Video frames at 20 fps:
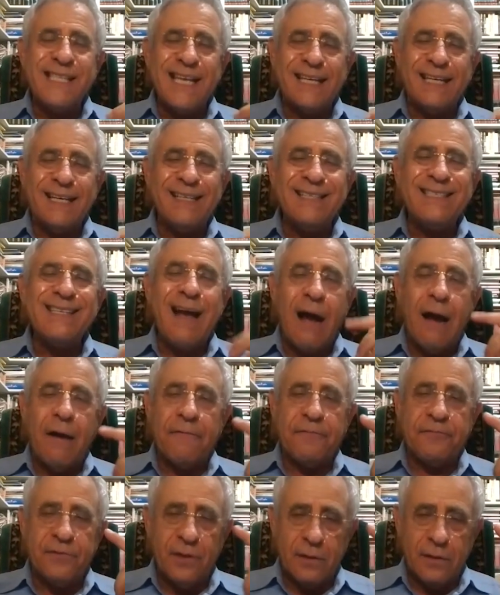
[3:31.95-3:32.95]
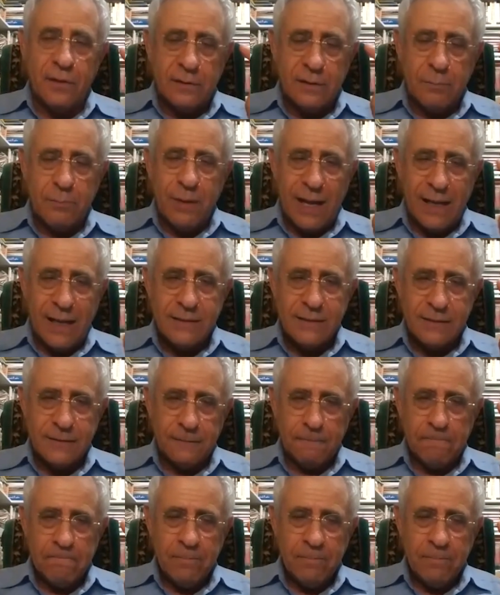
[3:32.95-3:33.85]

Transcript: seconds after the blast,